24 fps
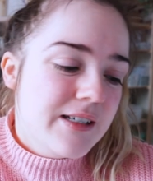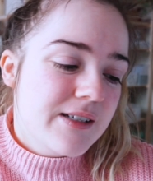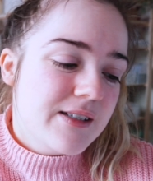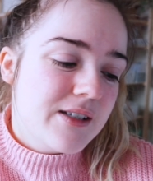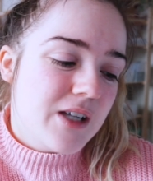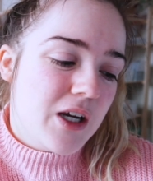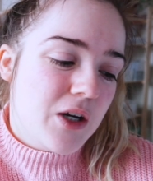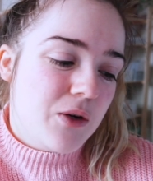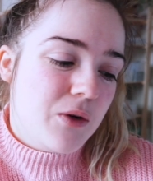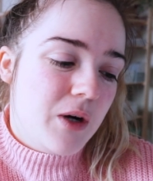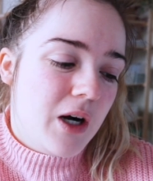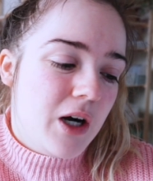
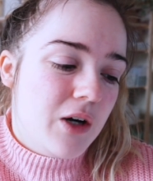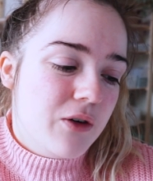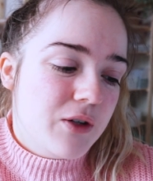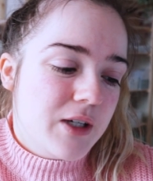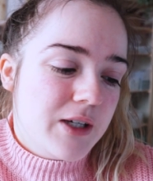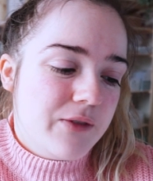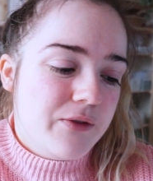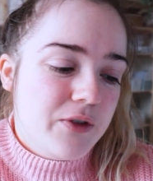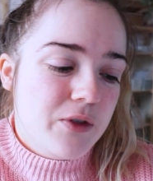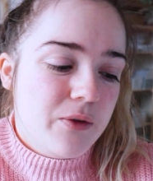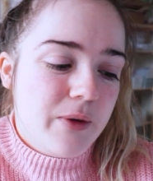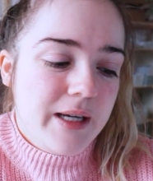So I'll
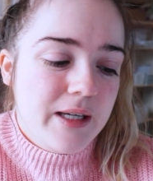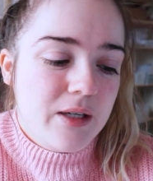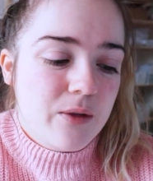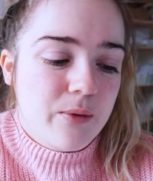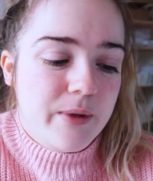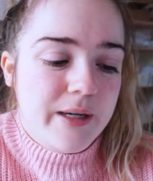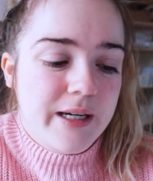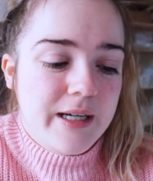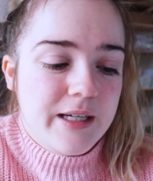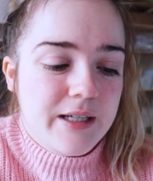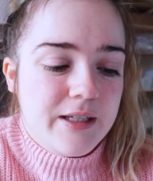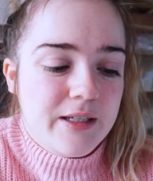give you a
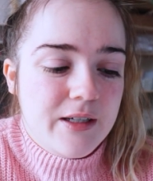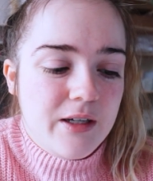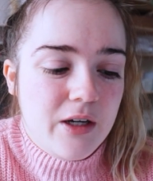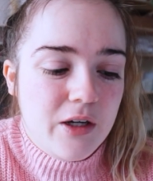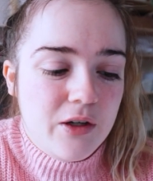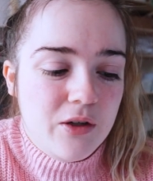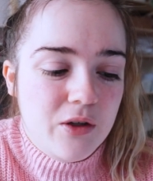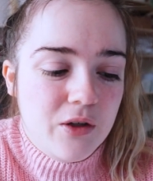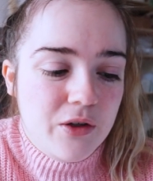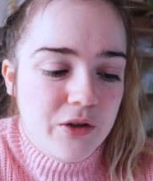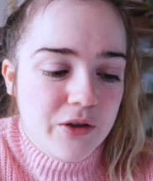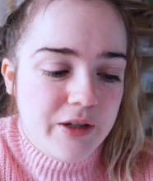quick
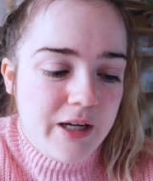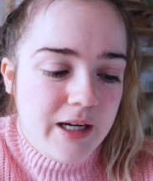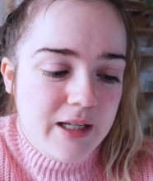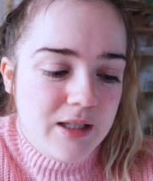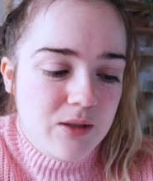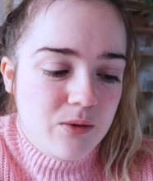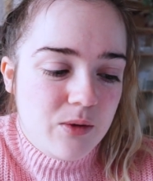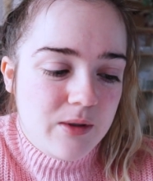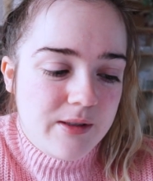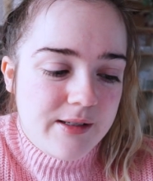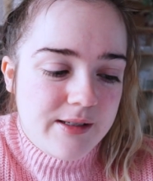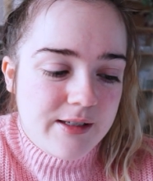look at
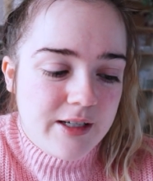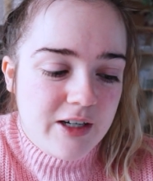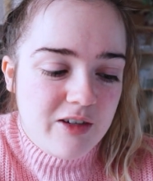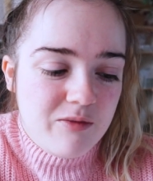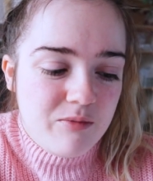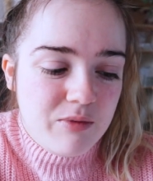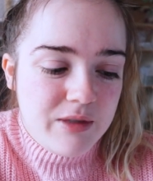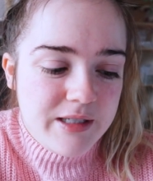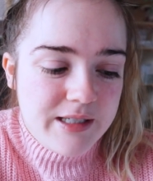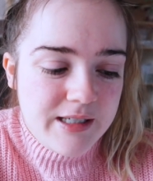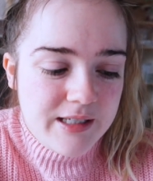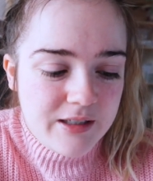the ones
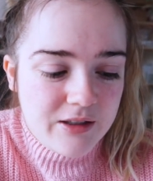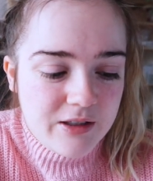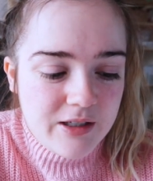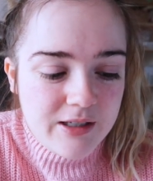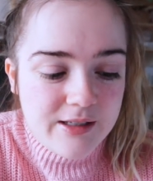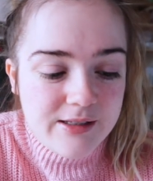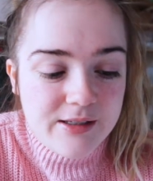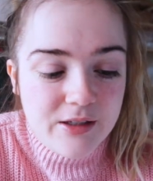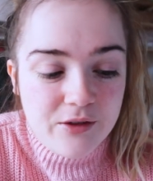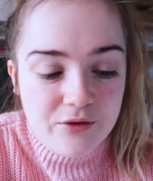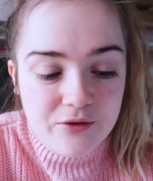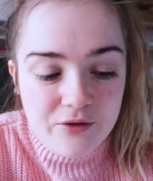I've printed and
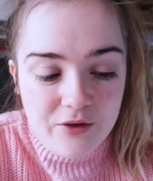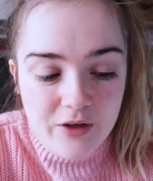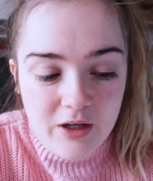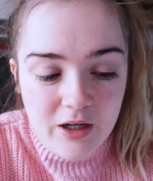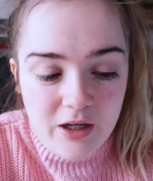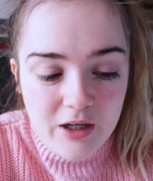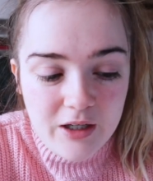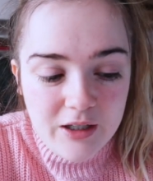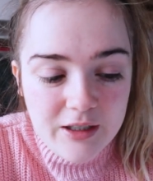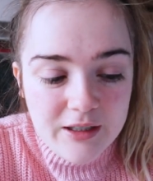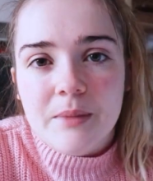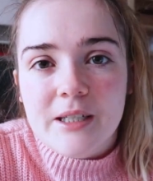cut so
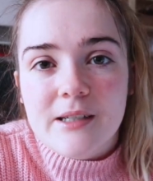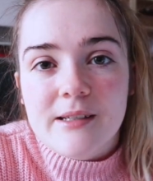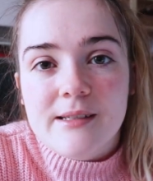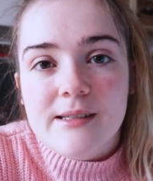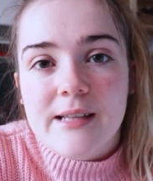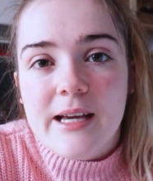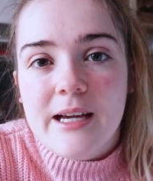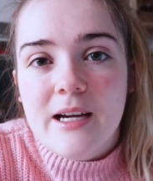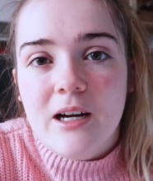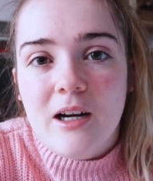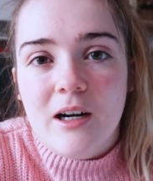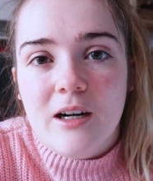far, because
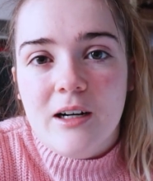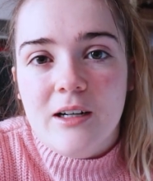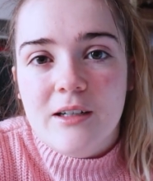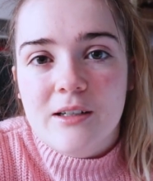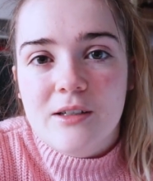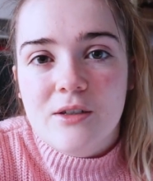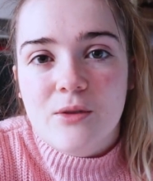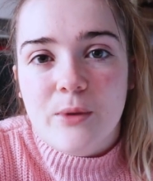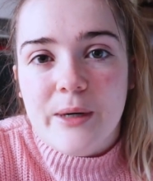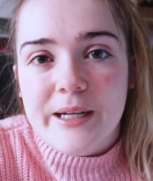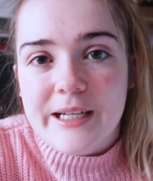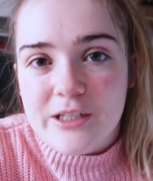they are
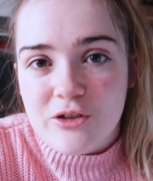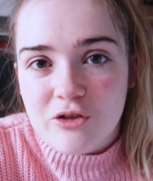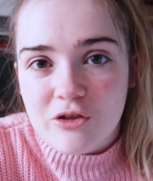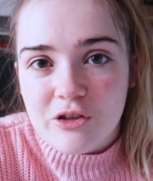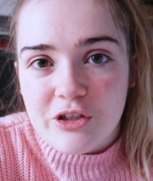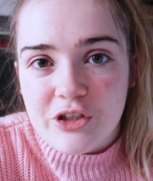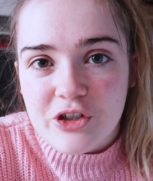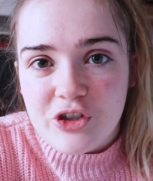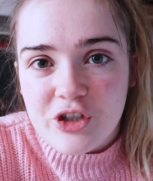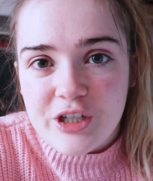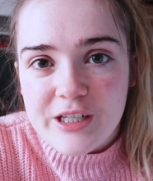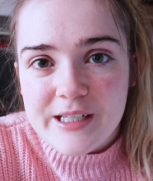quite
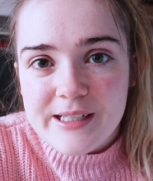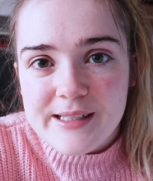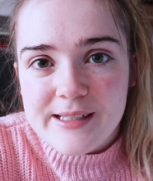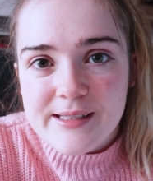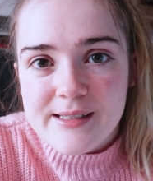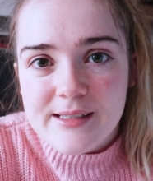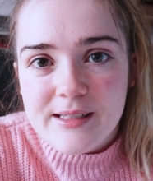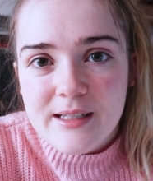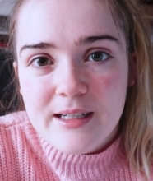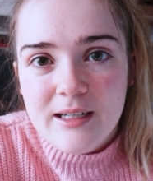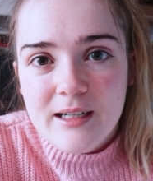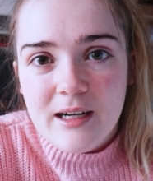intricate
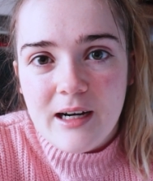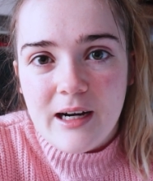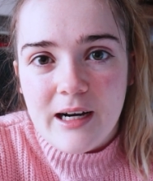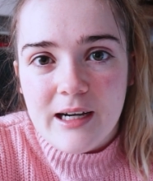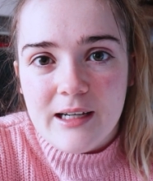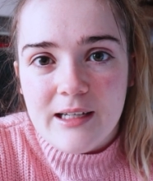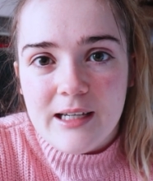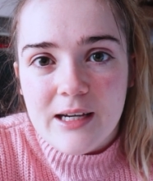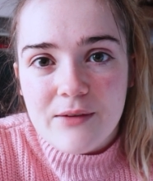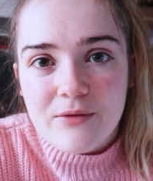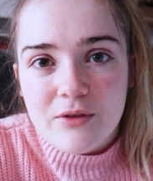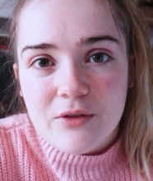sheets.
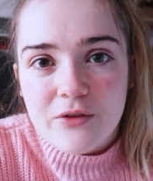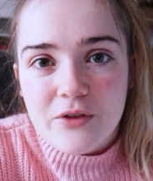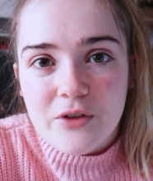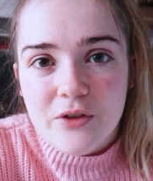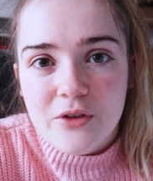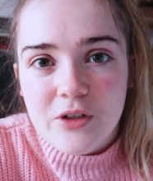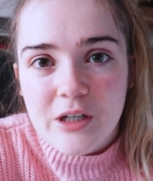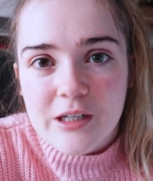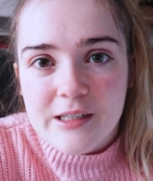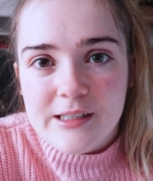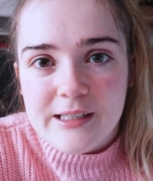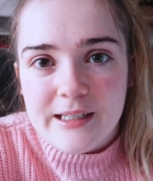I left a
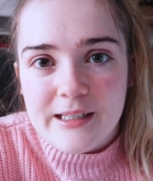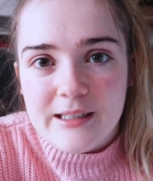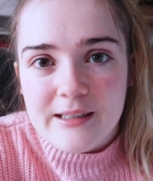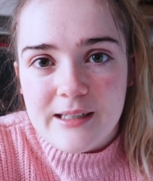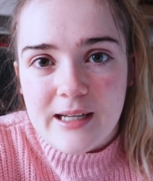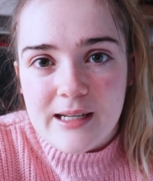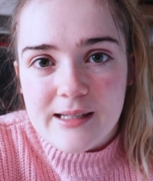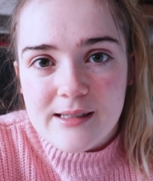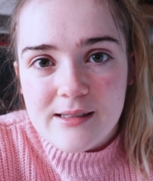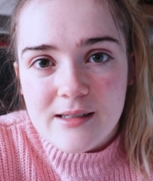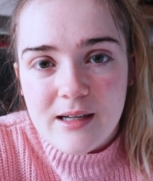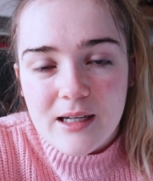few cutting
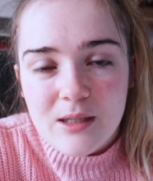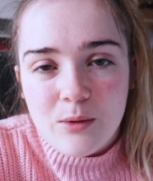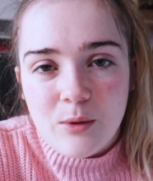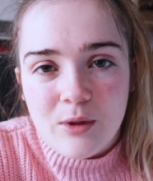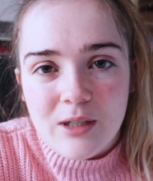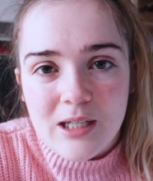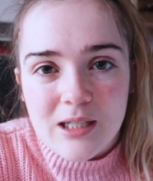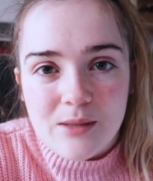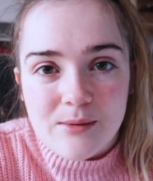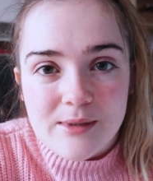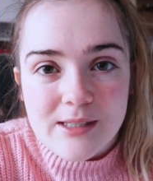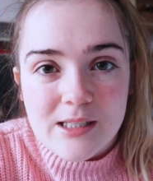last night
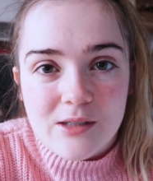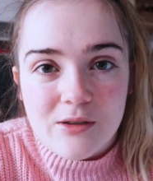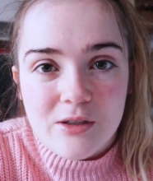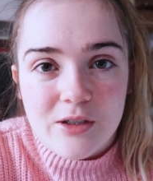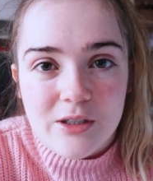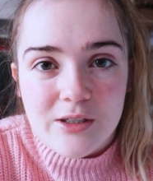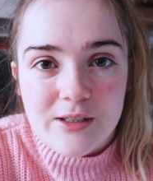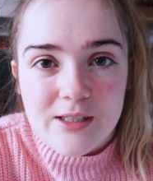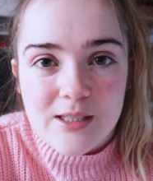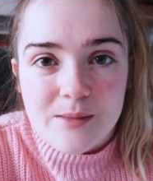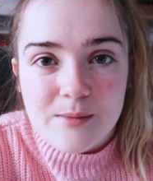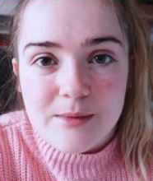while I was still
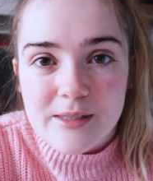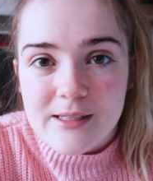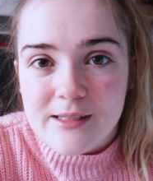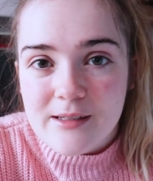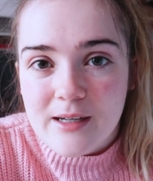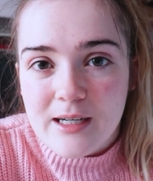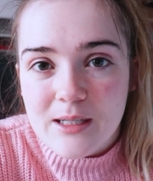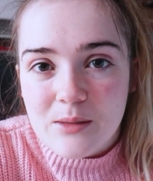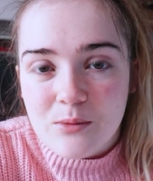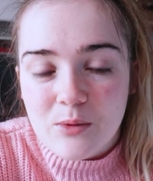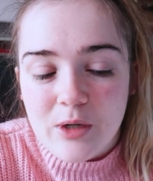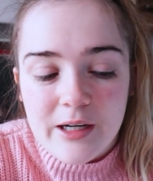doing some
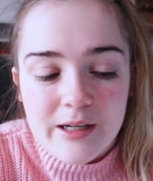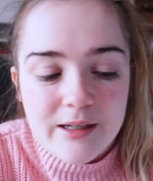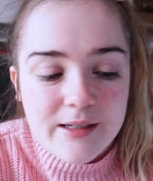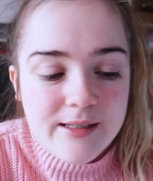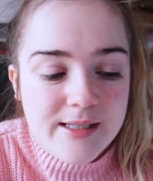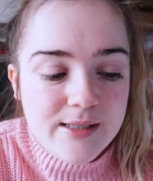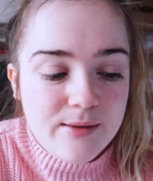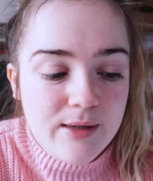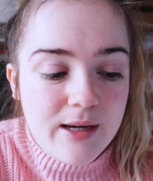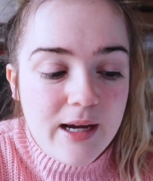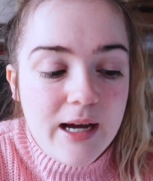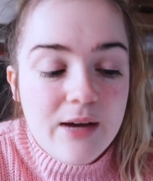design work,
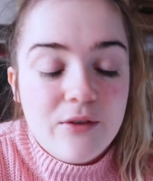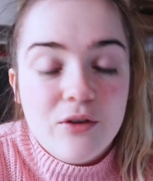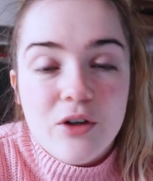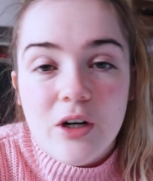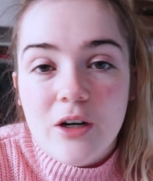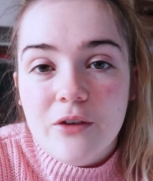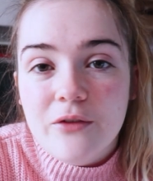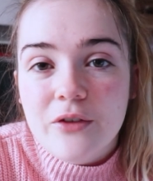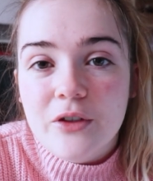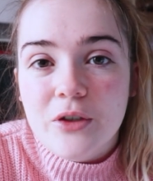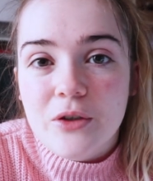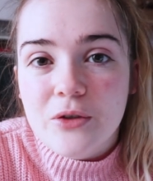so I have
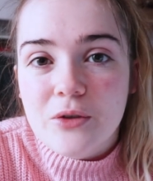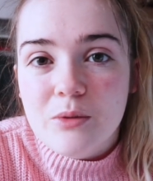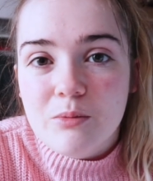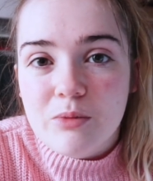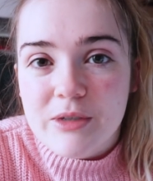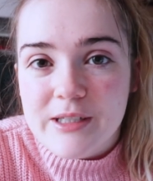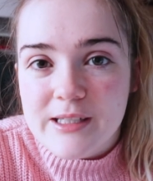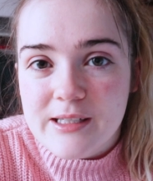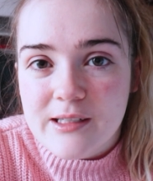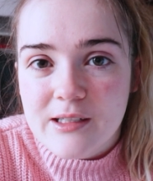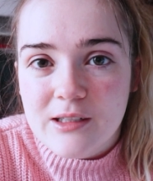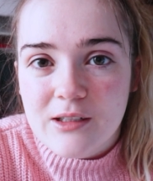got a few
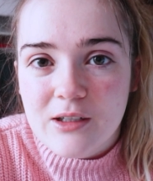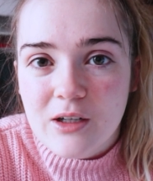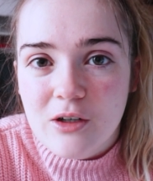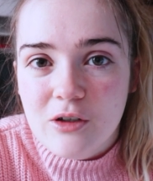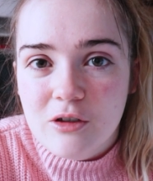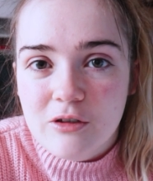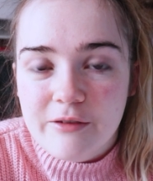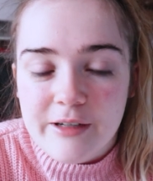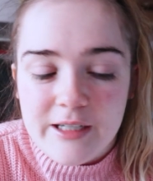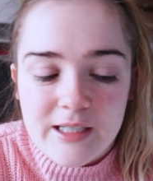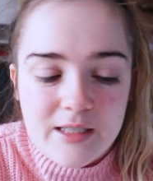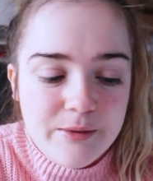printed and cut
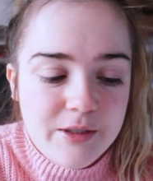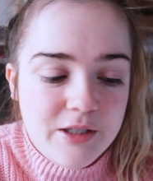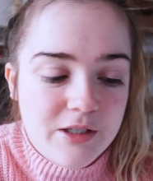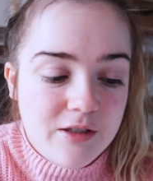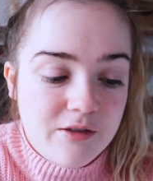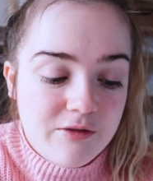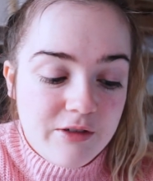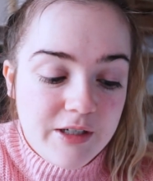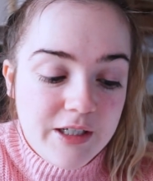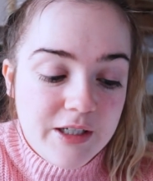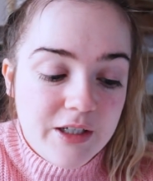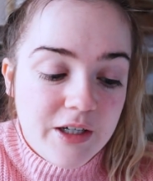already, which
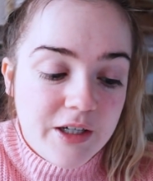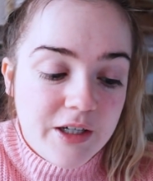is really